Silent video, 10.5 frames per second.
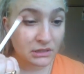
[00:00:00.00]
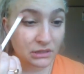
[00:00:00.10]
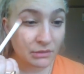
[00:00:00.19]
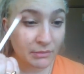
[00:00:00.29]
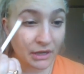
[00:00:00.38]

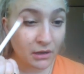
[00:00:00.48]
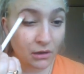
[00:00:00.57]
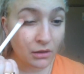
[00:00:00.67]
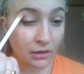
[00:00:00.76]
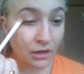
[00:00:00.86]
to make
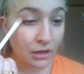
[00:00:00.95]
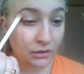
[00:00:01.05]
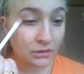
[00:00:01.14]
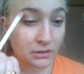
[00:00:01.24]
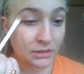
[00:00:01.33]
all the
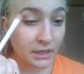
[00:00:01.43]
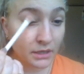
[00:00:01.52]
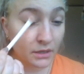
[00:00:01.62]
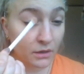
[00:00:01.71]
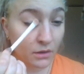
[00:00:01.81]
colors
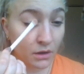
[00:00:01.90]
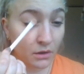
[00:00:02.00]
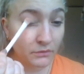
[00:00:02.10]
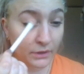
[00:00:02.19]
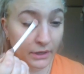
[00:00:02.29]
that go
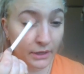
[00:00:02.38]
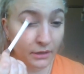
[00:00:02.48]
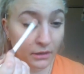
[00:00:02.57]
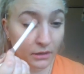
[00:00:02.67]
over it